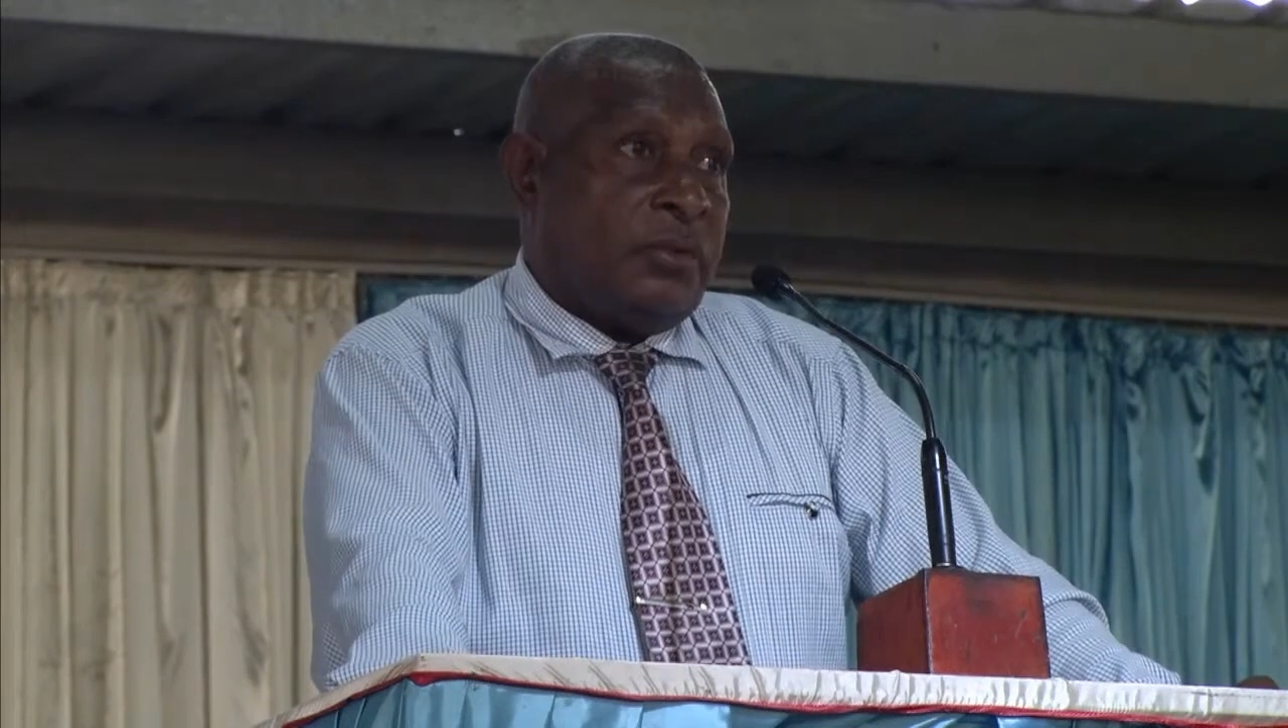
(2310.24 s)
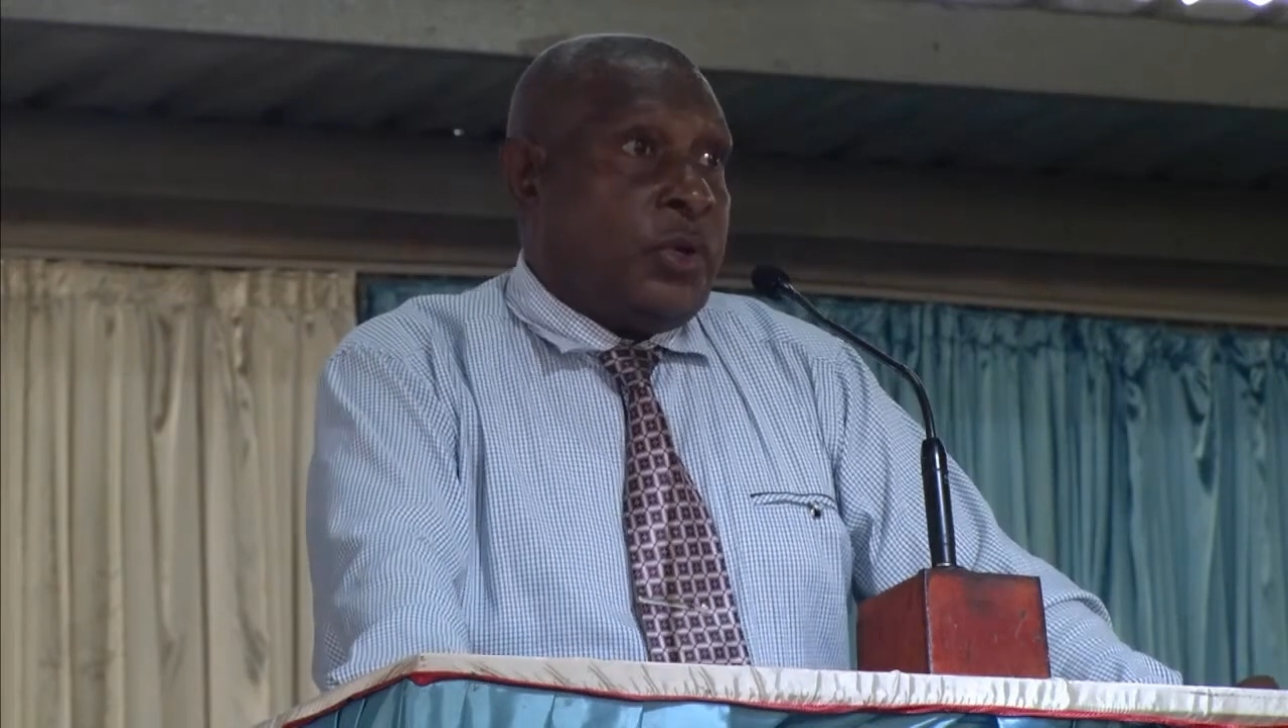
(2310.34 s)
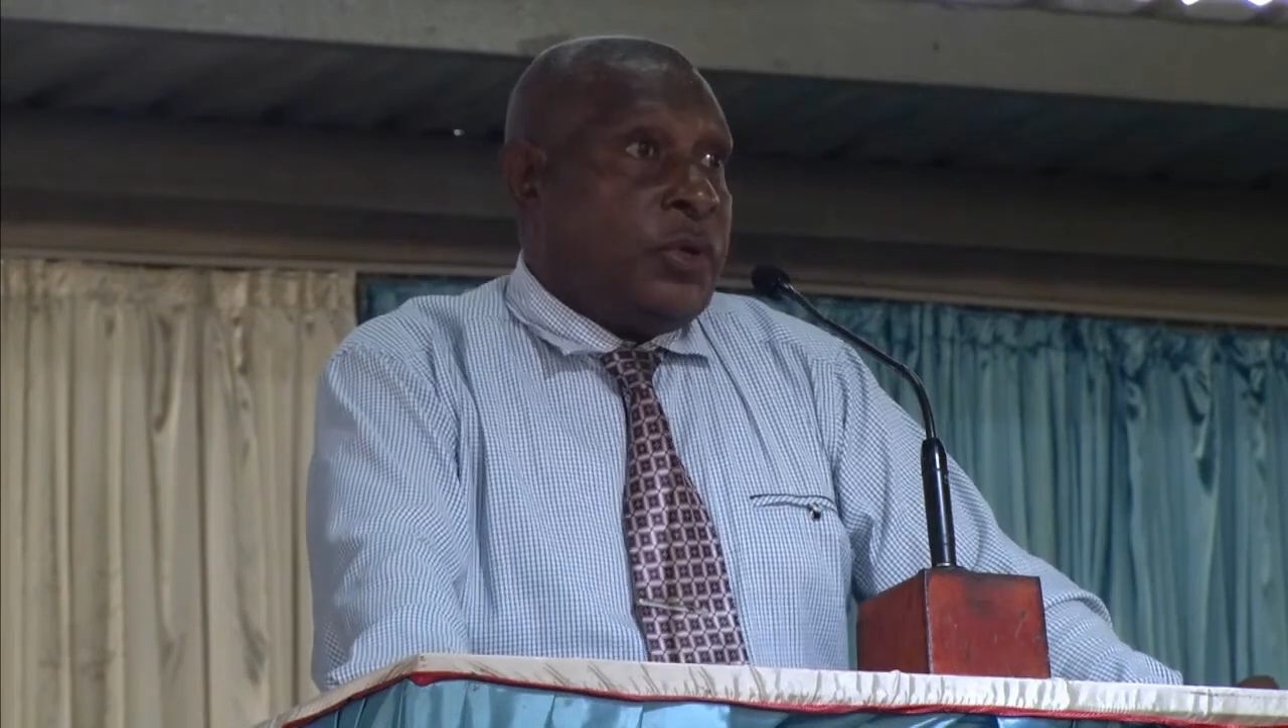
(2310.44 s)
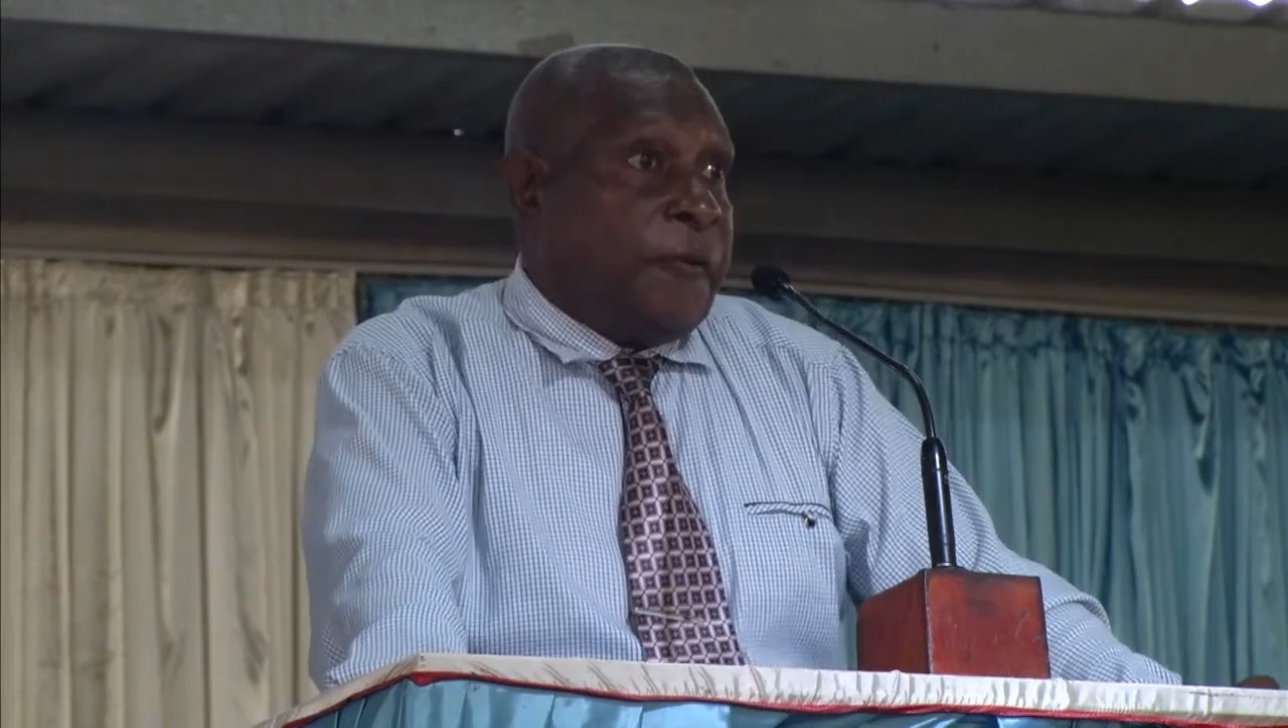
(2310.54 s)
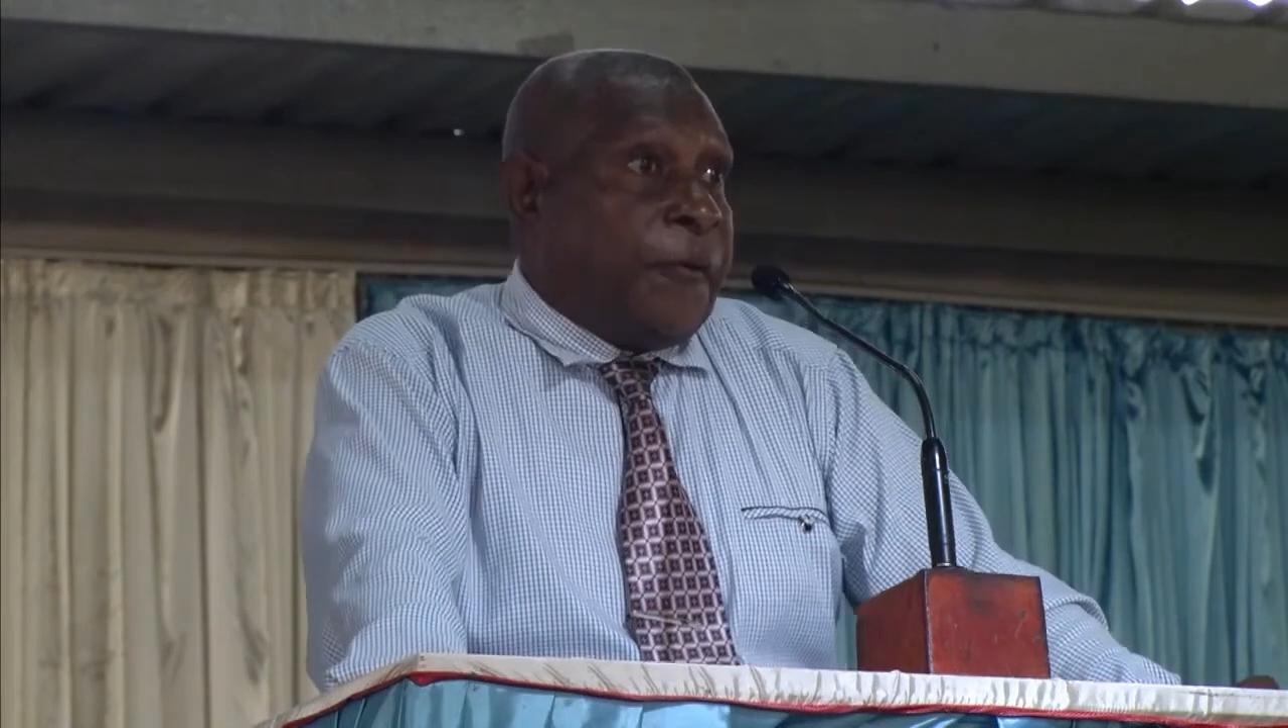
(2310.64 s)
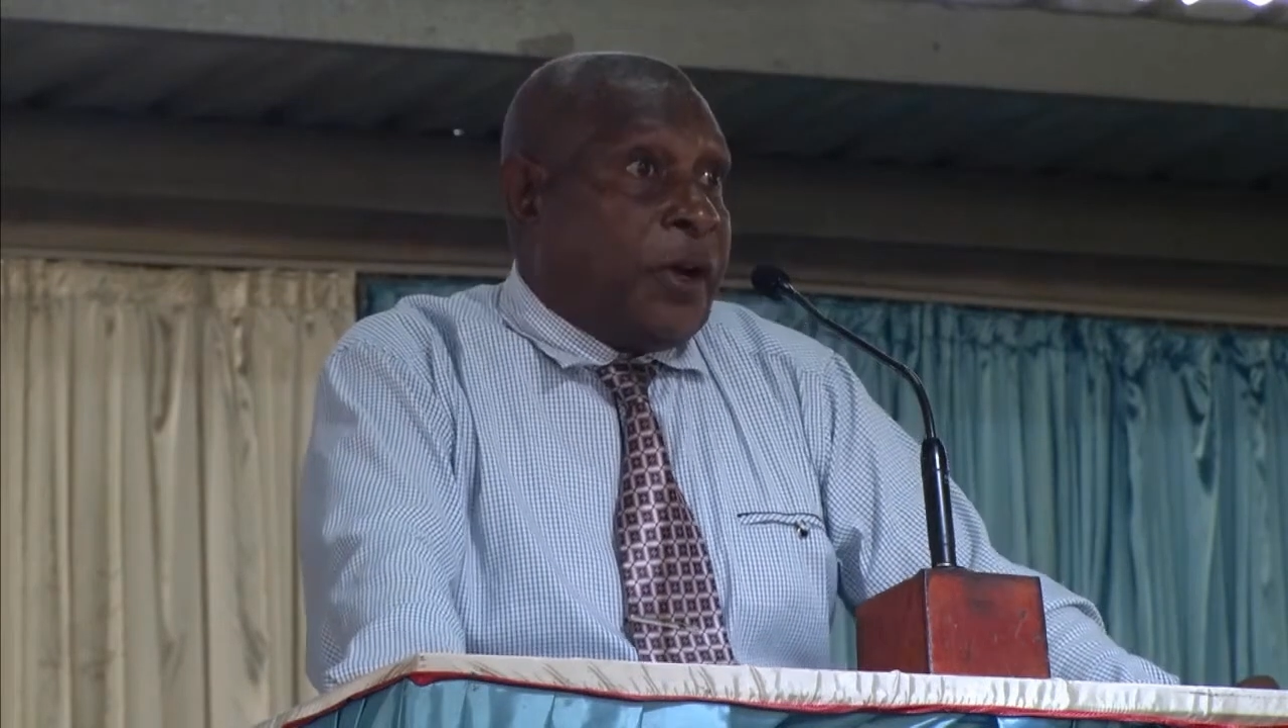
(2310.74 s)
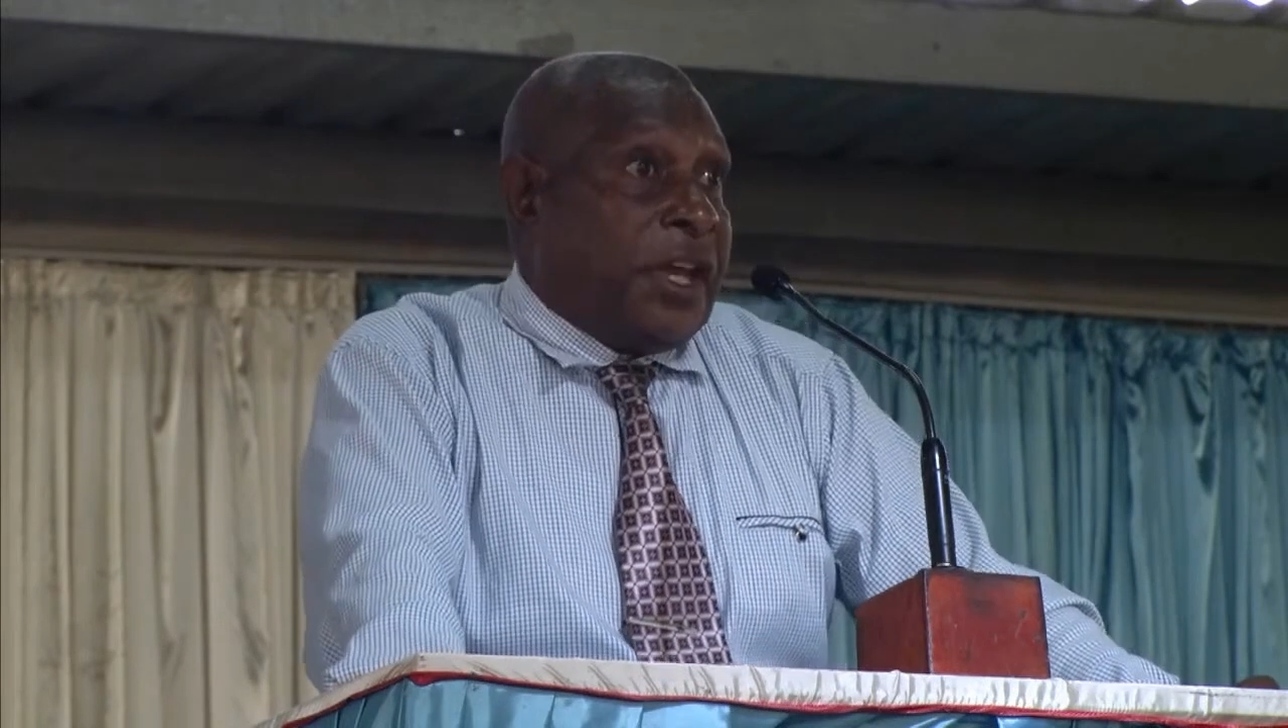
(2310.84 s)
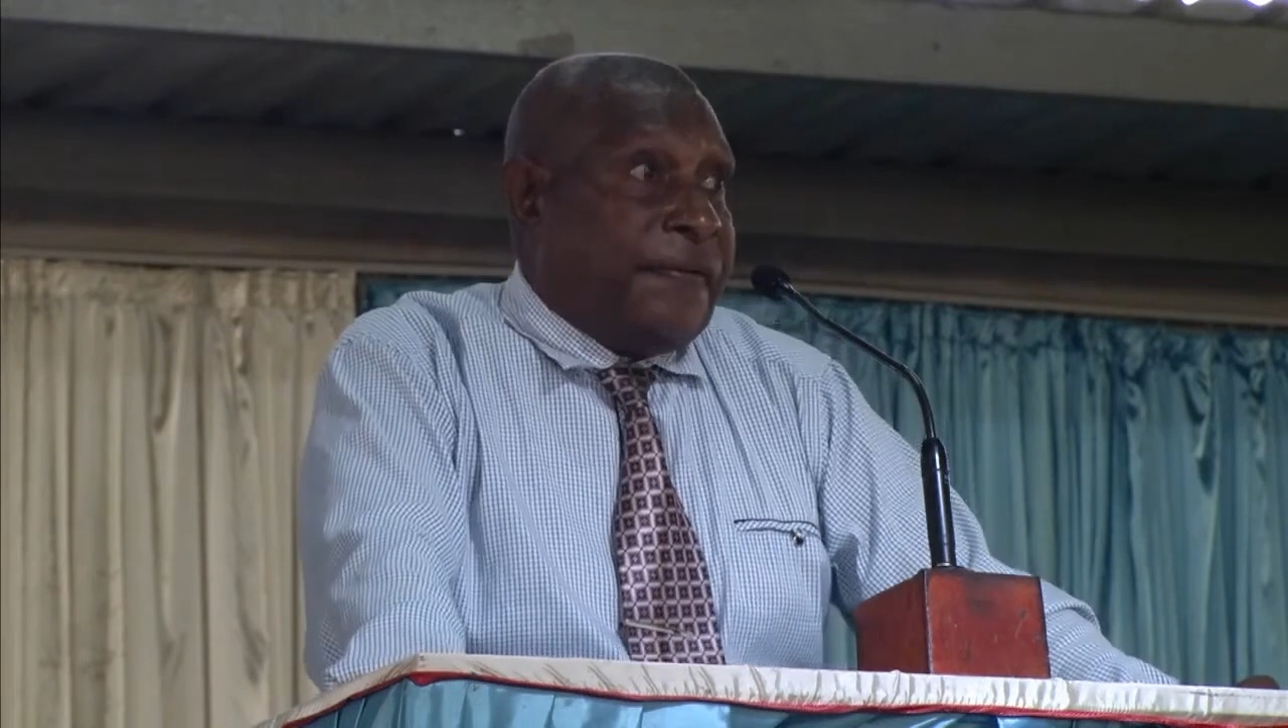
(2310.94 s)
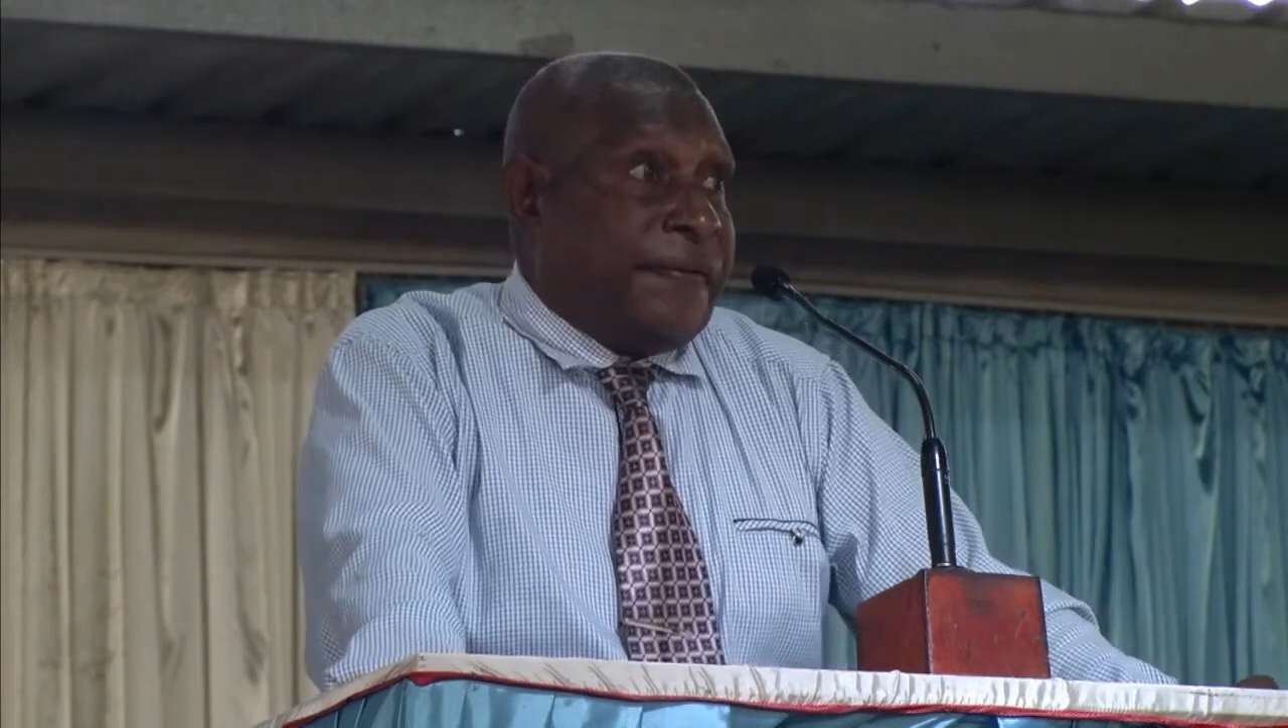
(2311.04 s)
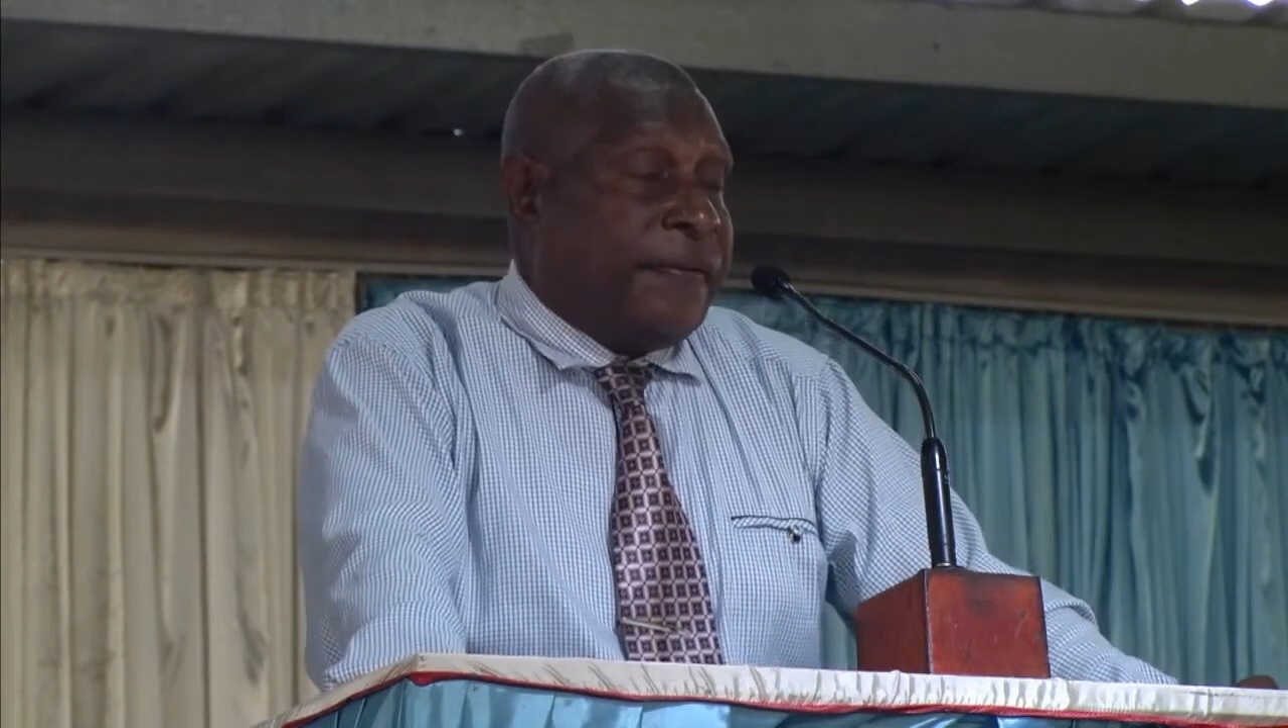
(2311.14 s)
Do you
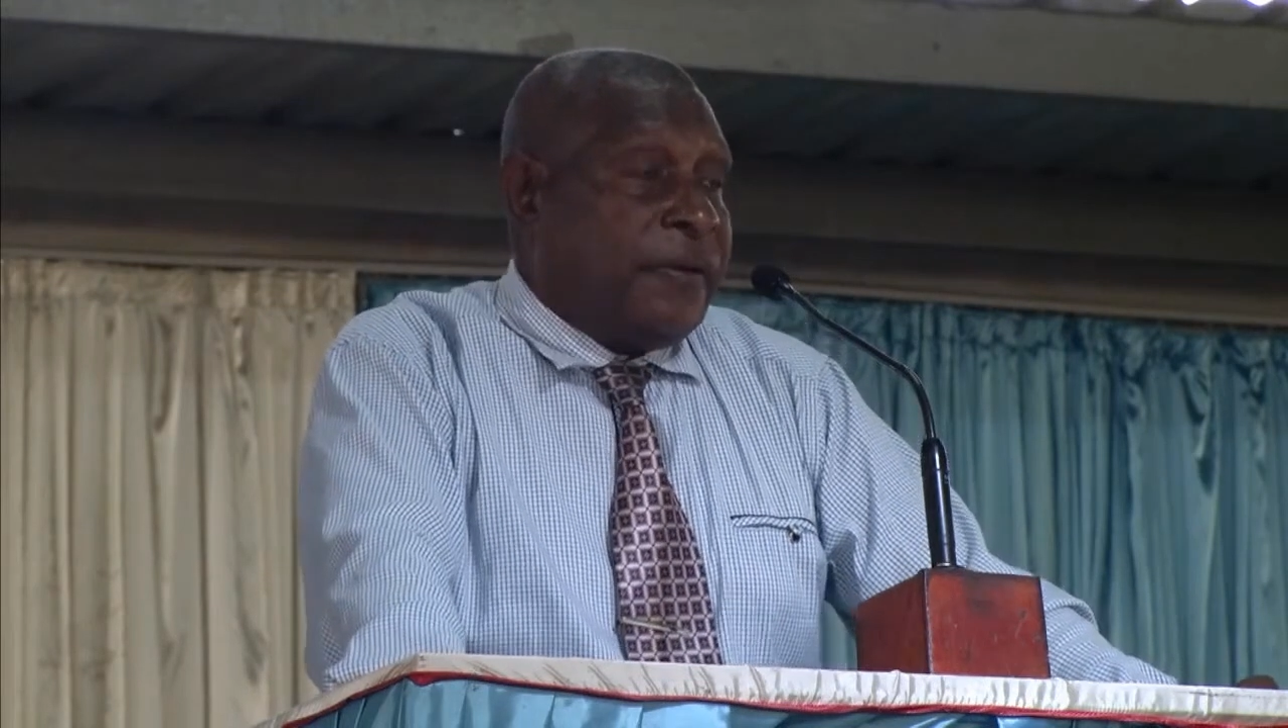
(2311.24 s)
forgive?